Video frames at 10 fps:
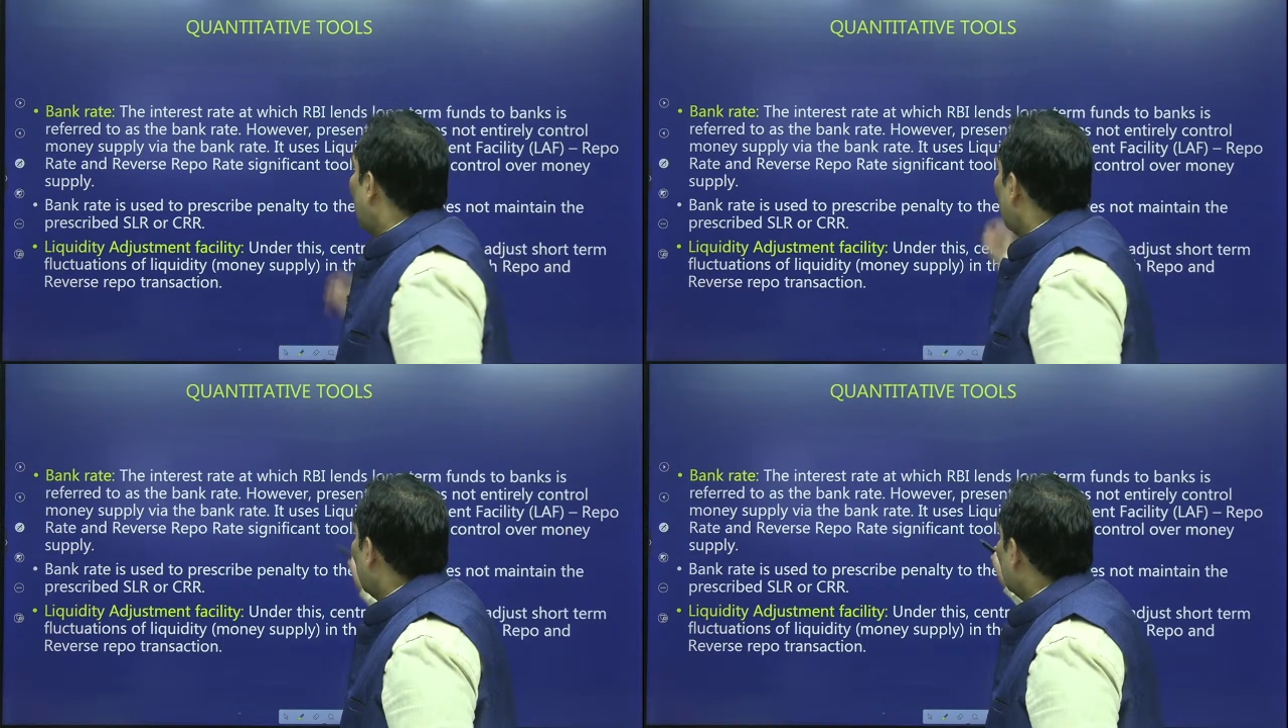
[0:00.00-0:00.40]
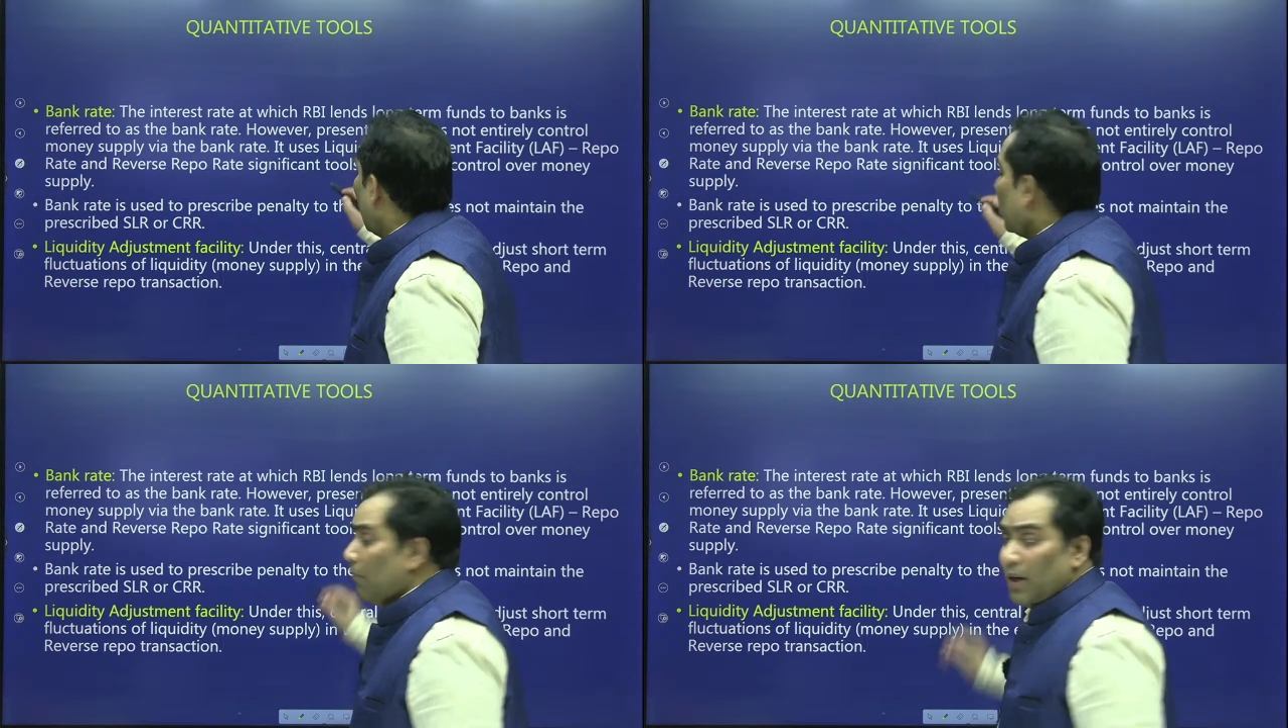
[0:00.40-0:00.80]

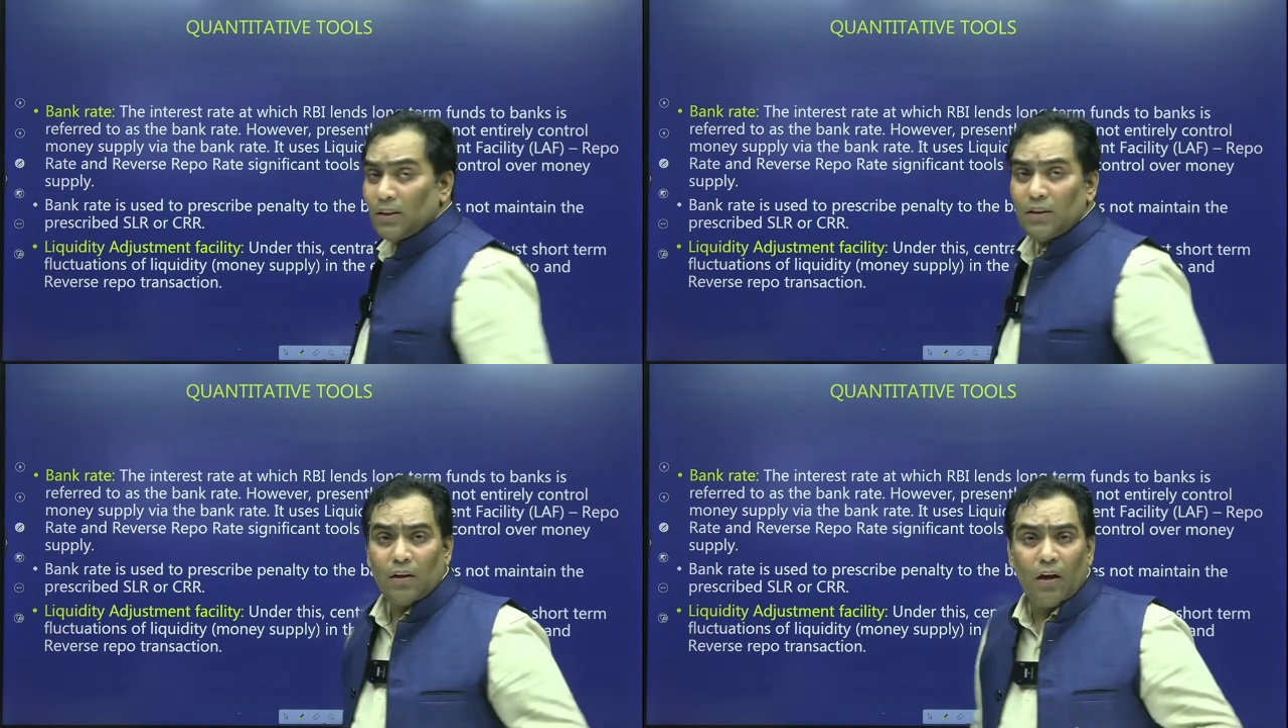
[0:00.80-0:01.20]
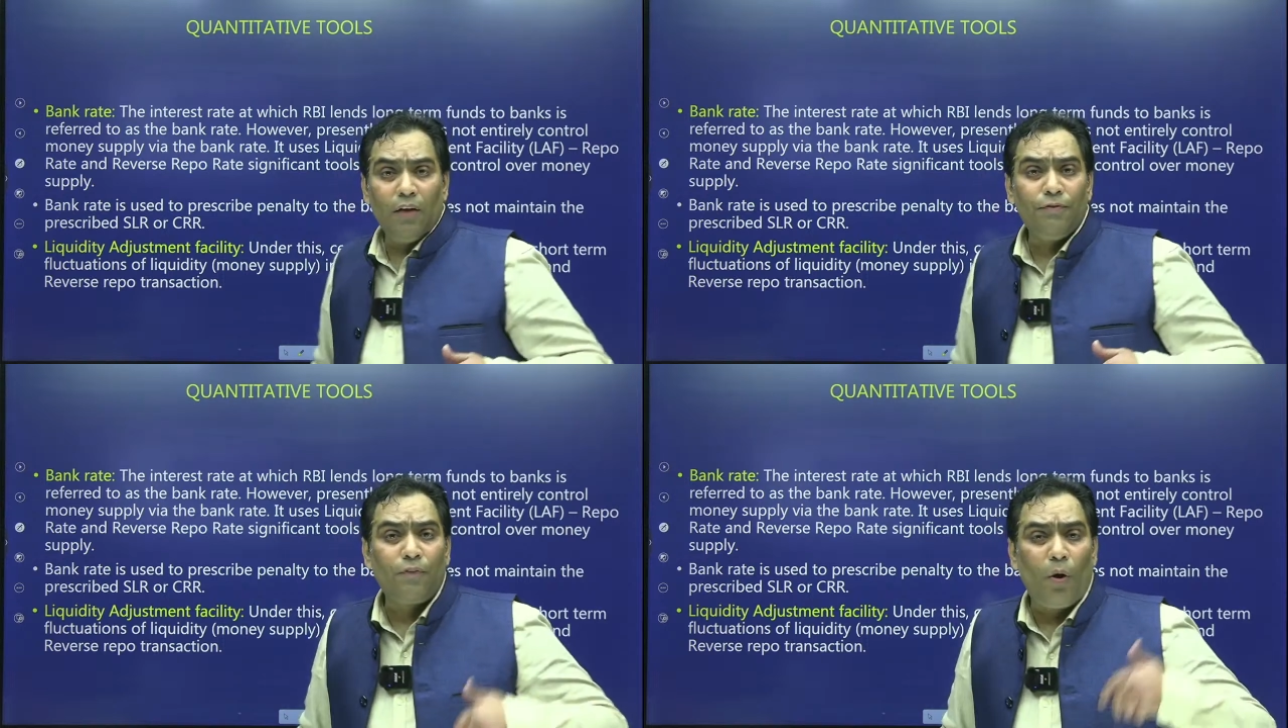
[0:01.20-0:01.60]
that means
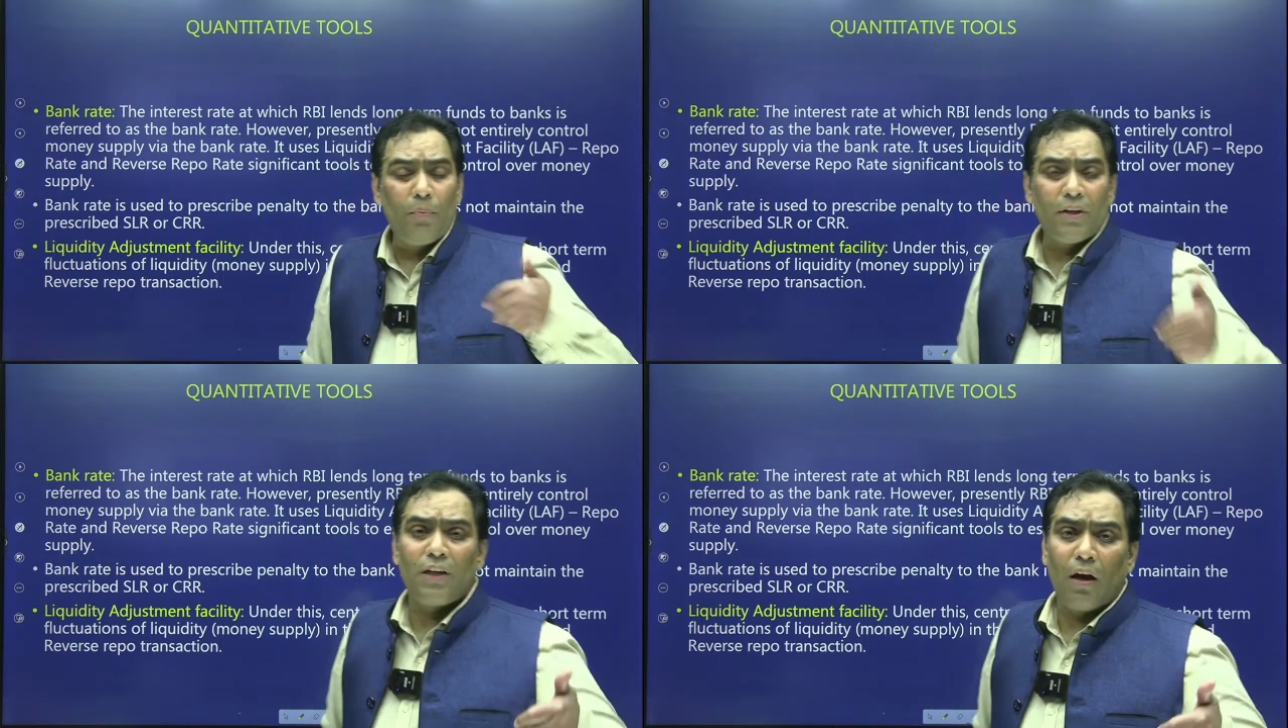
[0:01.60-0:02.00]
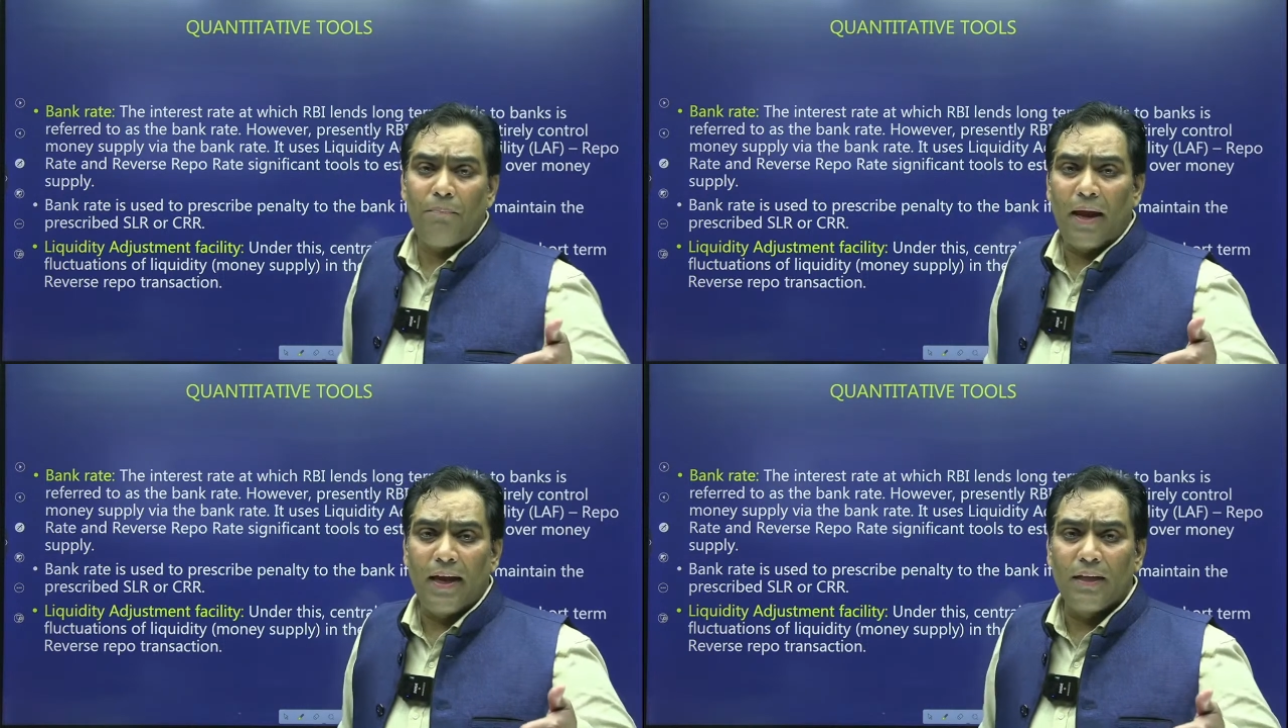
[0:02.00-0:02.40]
if commercial
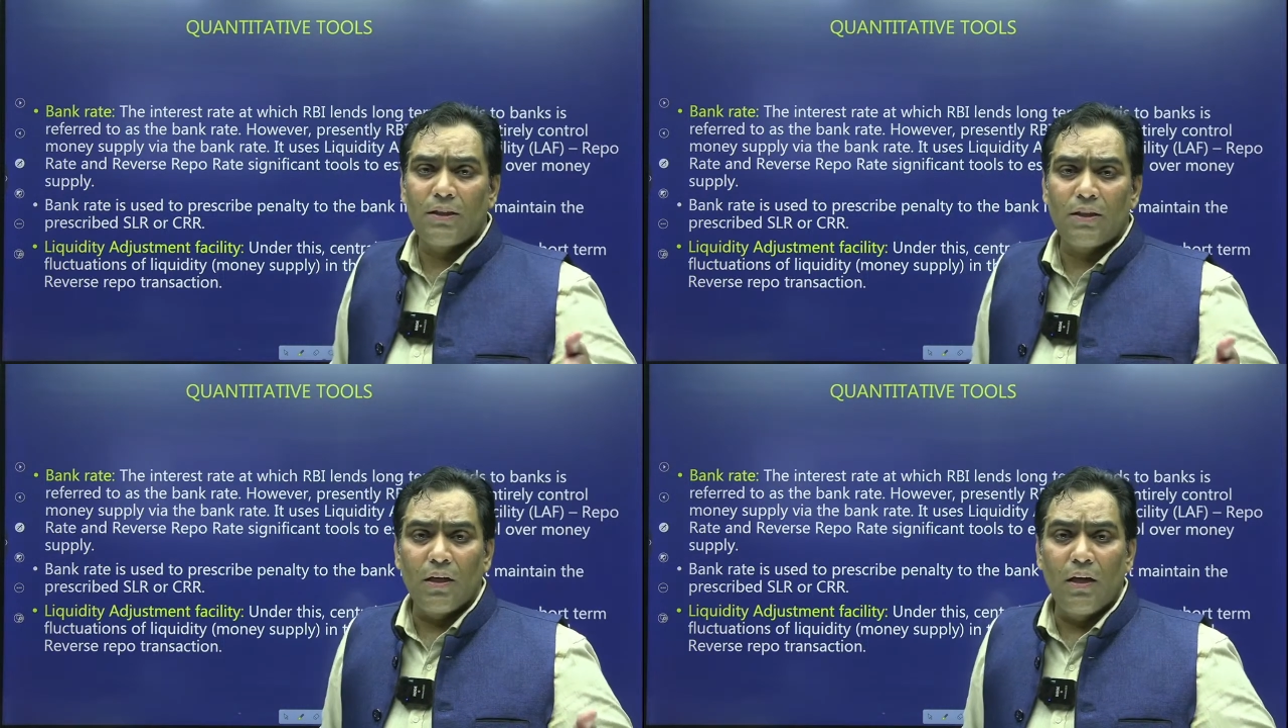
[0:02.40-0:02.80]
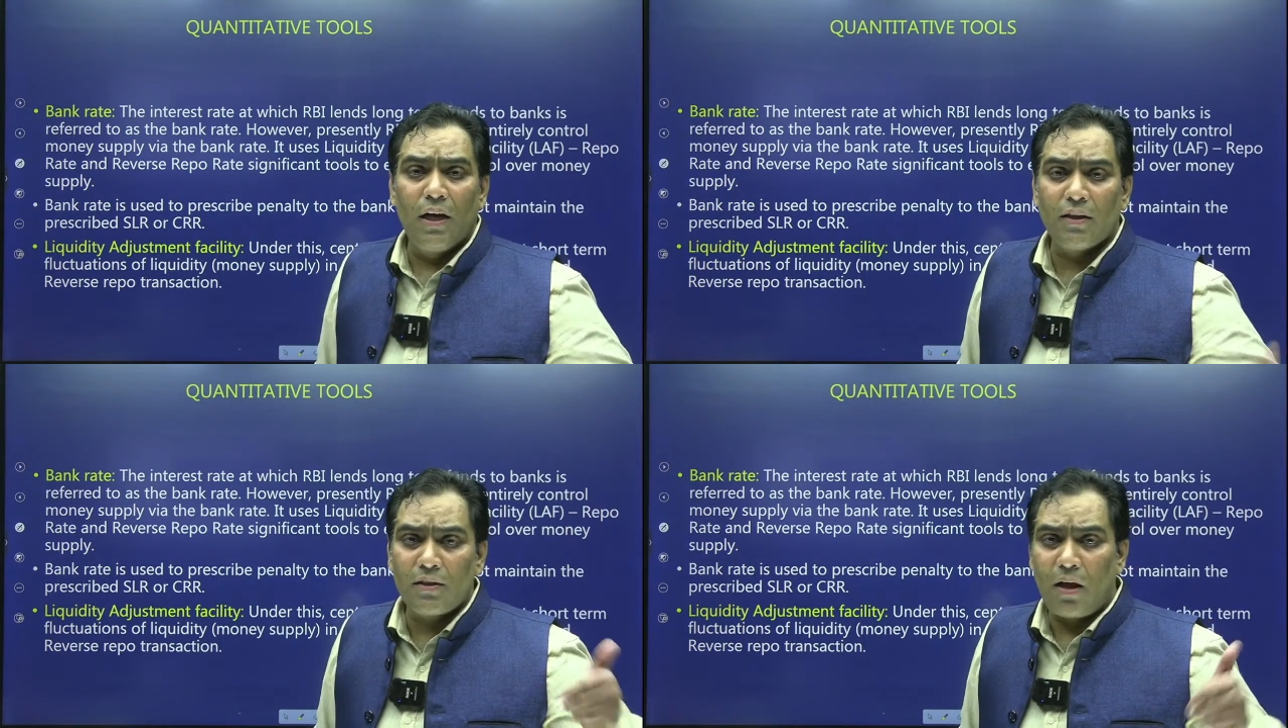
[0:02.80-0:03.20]
banks
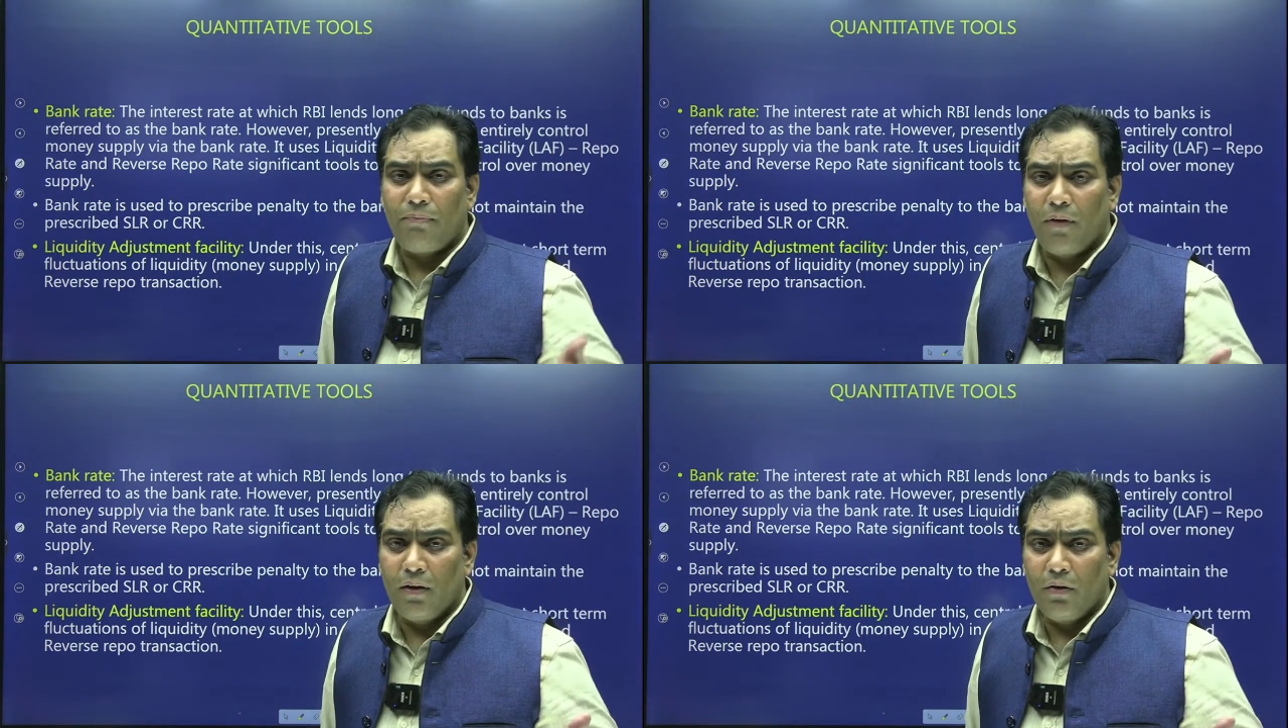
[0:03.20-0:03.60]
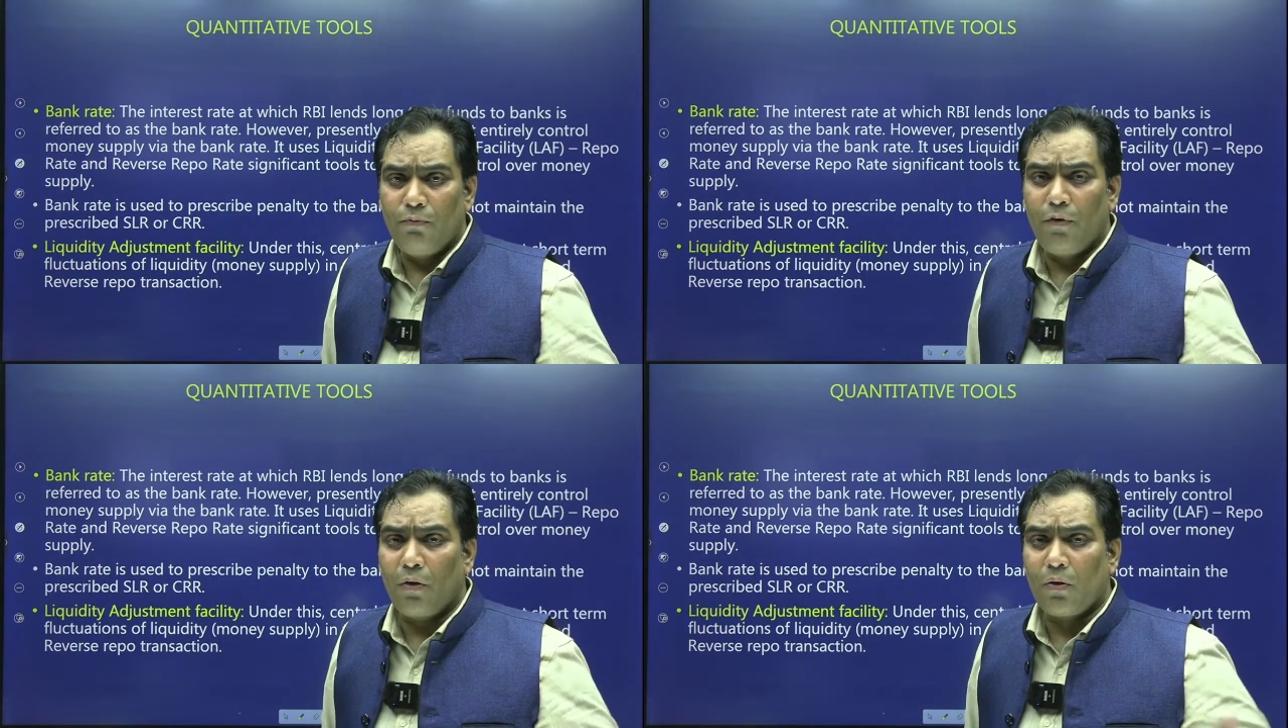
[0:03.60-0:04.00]
needs the fund
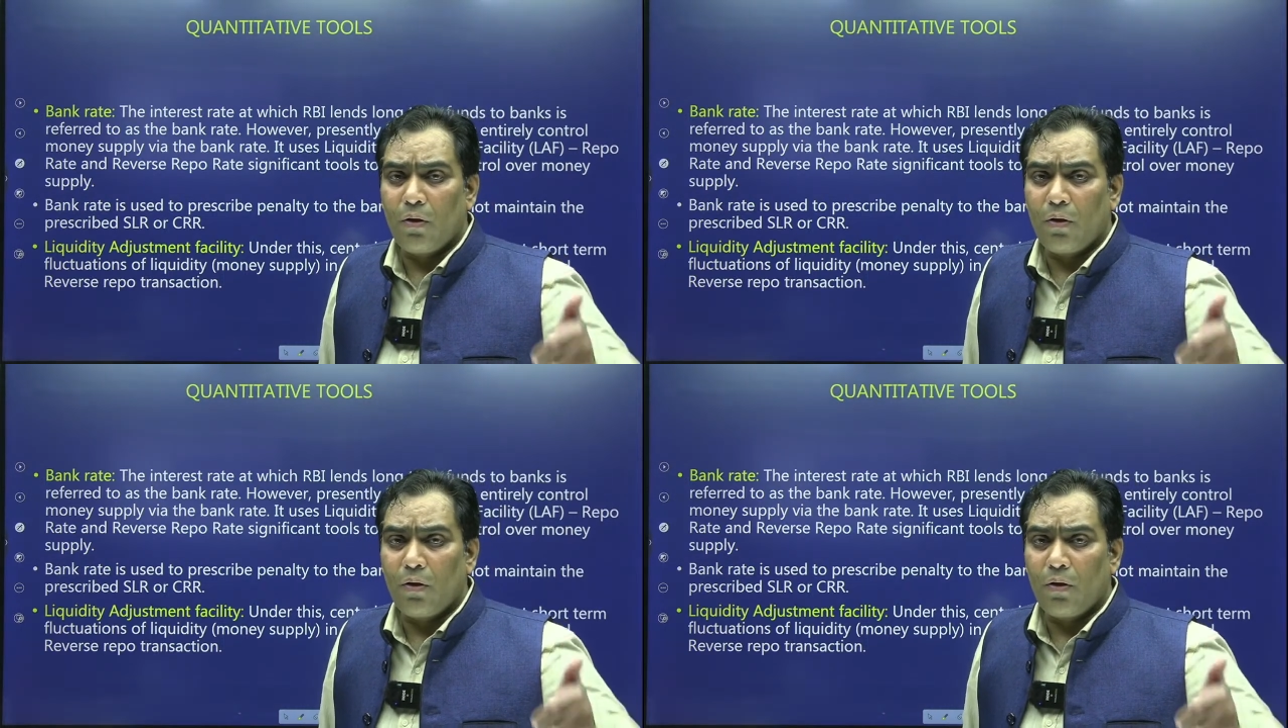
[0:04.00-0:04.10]
for